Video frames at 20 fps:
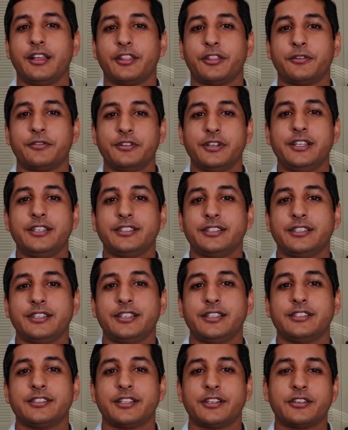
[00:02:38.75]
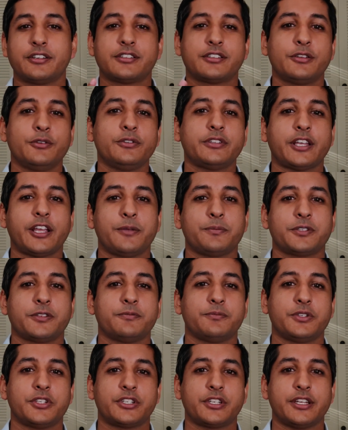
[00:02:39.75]
The reason is there are two types of
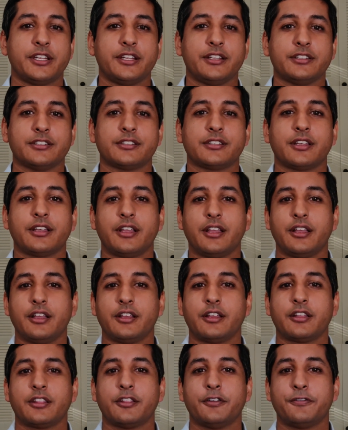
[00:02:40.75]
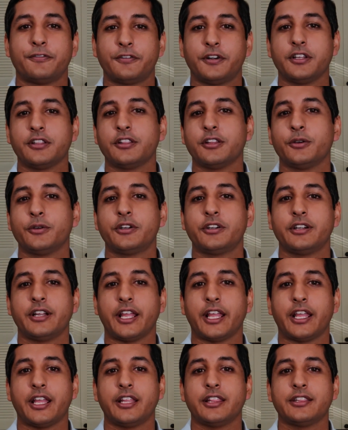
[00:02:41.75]
machines, the front loader
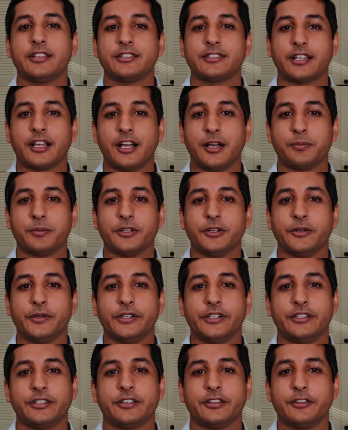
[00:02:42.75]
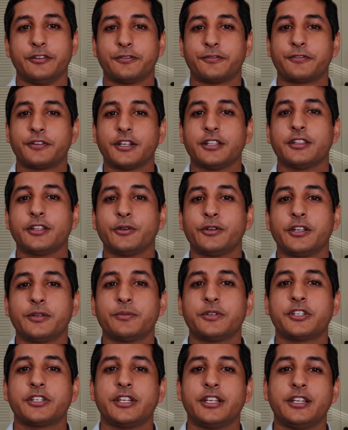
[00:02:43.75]
and the top loader. The front loading
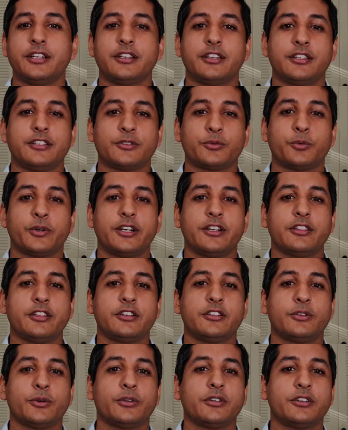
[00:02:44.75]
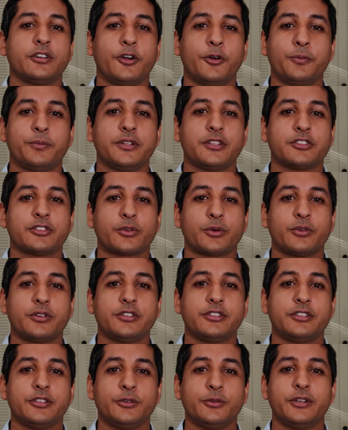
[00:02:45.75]
machine is where the door opens
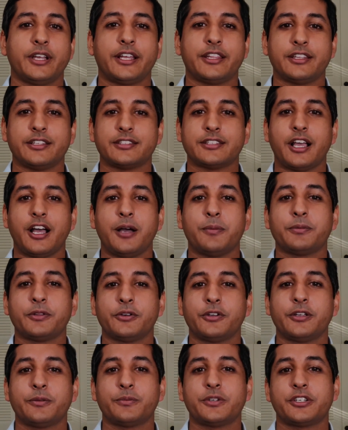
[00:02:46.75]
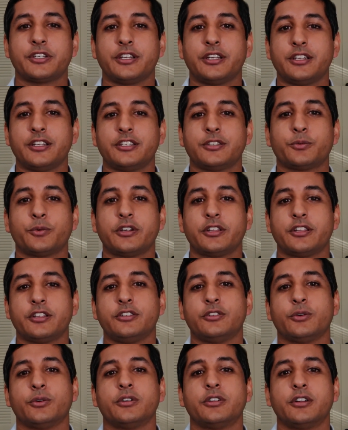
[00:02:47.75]
towards you, and the top loading machine is where the
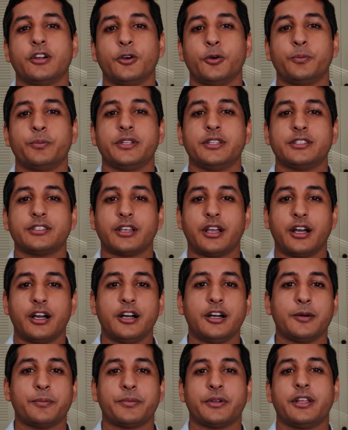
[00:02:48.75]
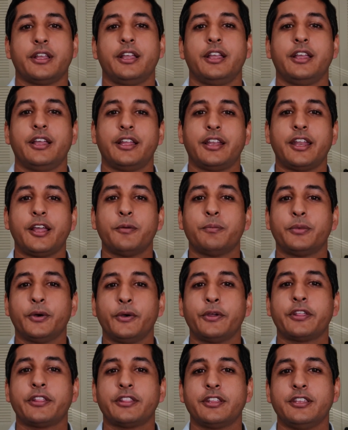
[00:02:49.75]
door opens up. Now
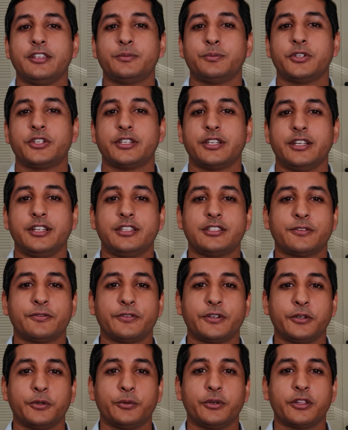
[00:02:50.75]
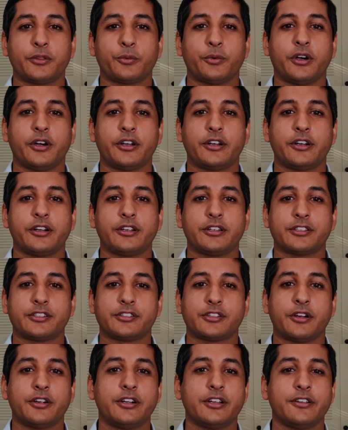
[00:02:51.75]
both of these machines fill with water
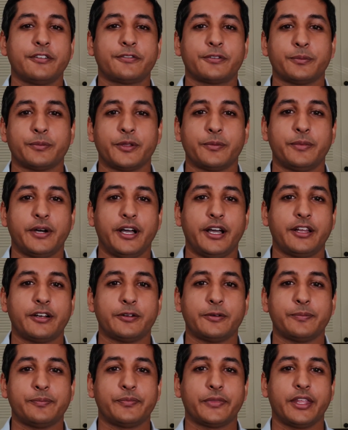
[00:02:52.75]
starting from the bottom.